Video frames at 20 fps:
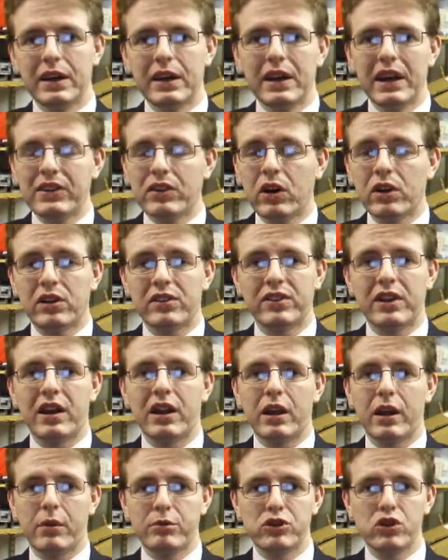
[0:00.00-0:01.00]
It's hard to tell,
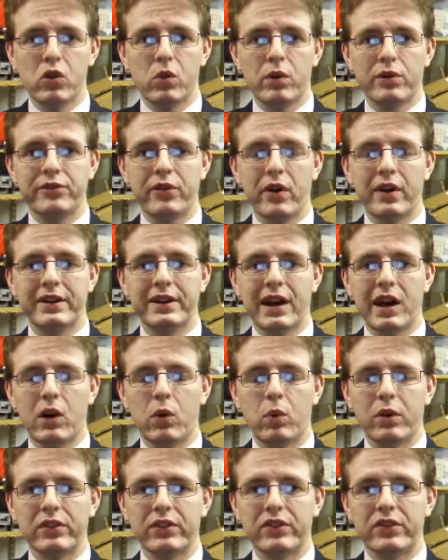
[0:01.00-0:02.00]
and I'm sure we'll find out
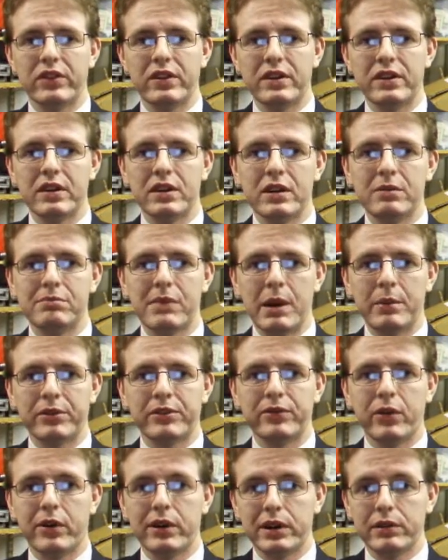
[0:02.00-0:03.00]
once the map's
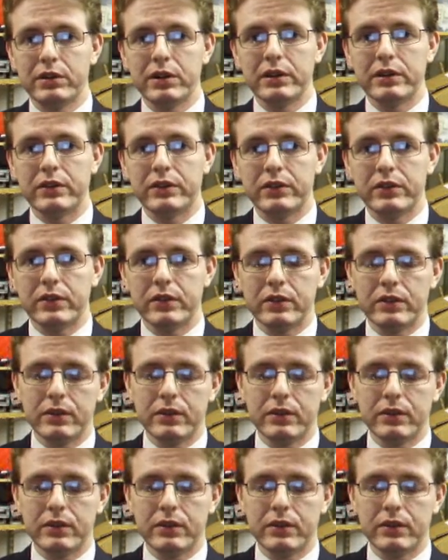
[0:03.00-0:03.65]
finally released.